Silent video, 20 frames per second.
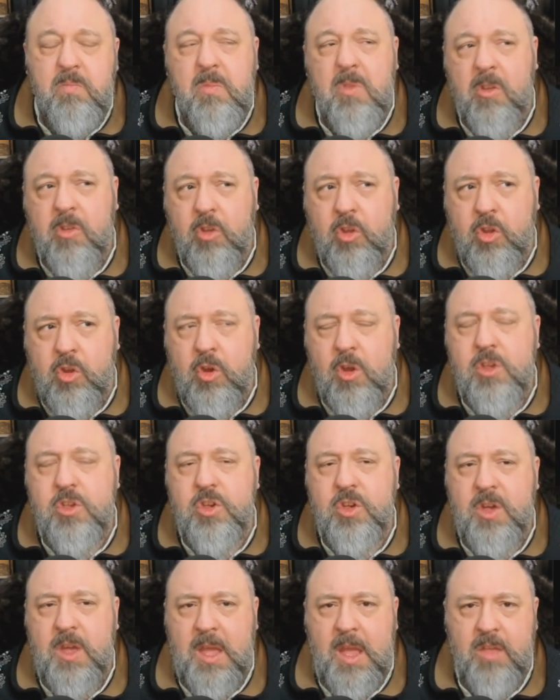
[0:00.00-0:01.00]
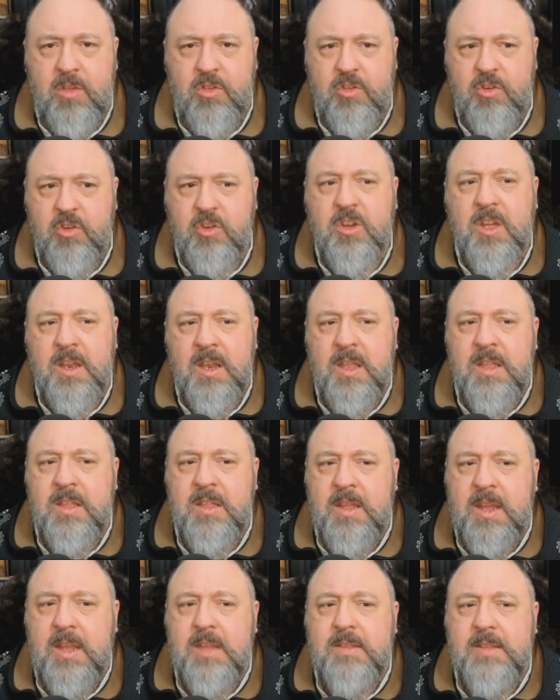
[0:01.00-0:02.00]
there's a good chance you're going to
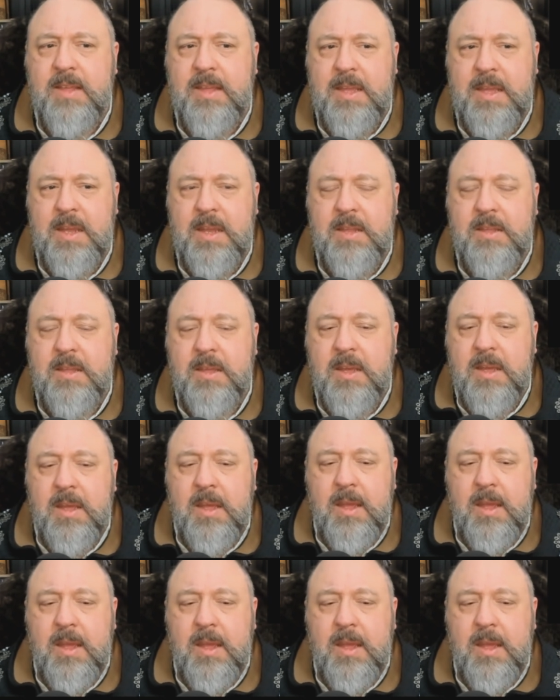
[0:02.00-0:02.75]
need to eat.